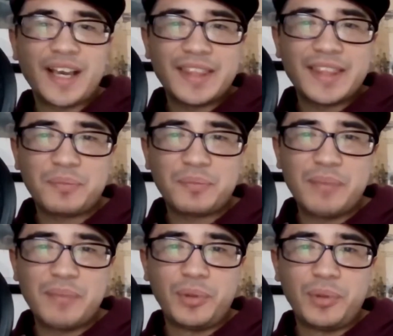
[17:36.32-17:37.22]
I think
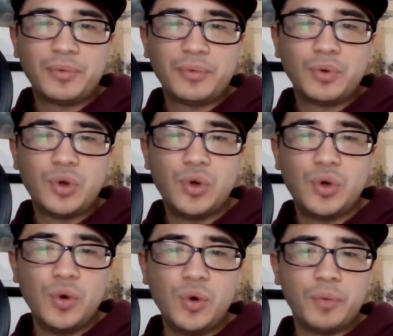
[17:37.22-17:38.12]
people
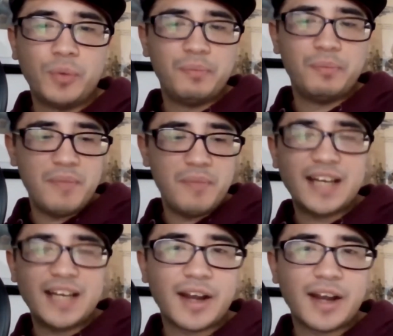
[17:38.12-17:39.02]
who may
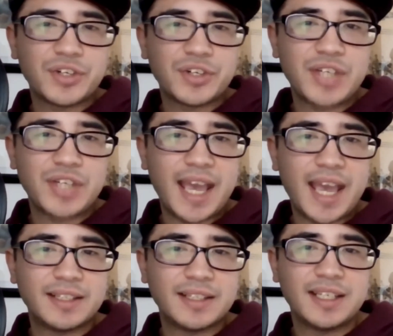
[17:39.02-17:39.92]
not
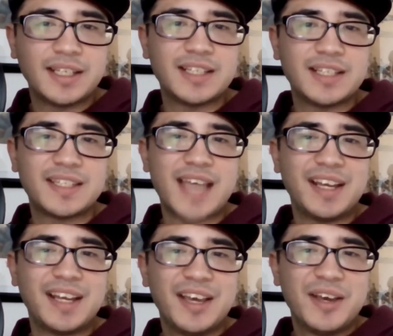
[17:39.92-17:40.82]
understand is that
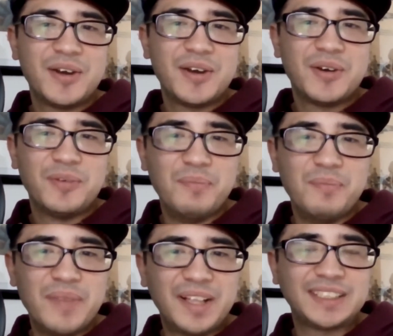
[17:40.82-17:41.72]

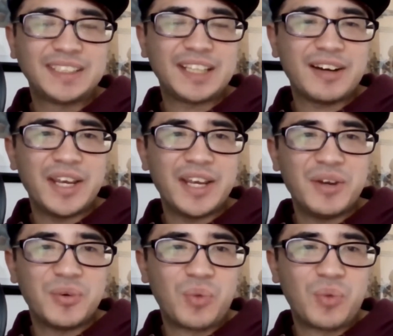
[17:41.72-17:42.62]
military
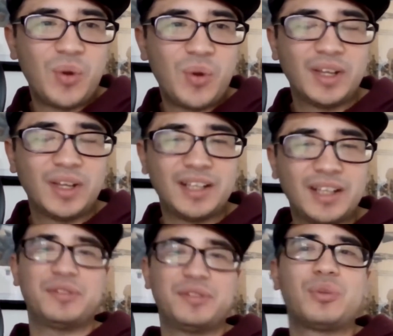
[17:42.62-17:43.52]
role,
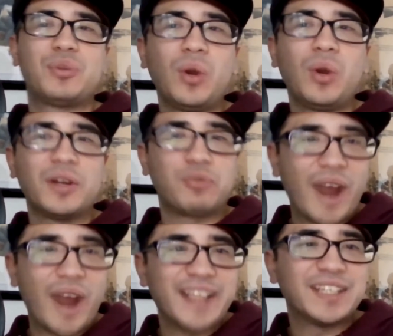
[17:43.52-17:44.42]
the role of
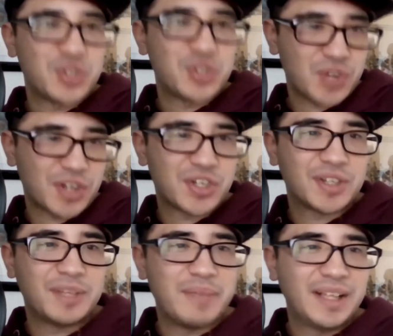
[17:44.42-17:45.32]
rank and structure in
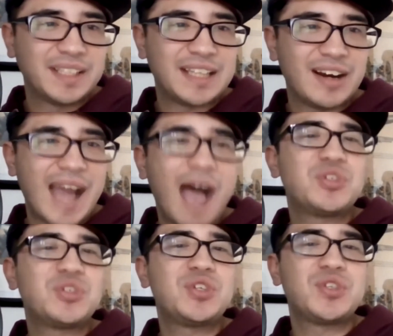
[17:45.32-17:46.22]
the military, how
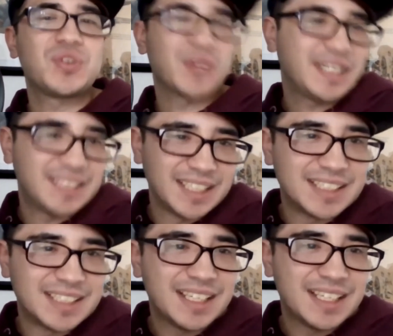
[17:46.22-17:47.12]
strict it
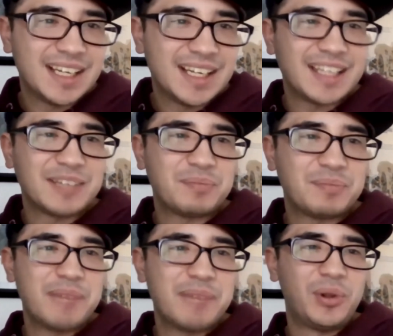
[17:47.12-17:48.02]
is. I think
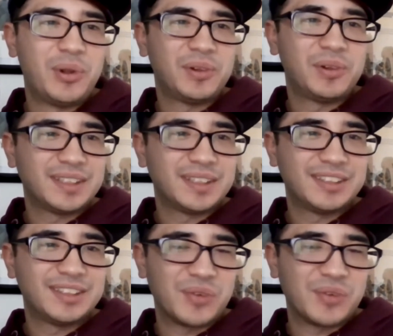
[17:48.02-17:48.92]
people
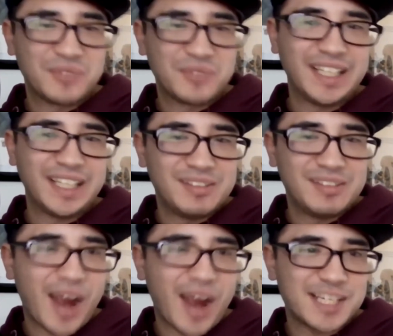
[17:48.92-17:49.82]
don't really
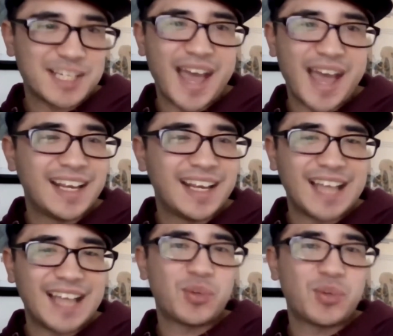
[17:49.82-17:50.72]
grasp that. And
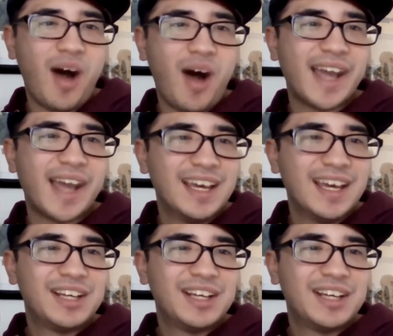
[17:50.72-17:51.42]
that's why,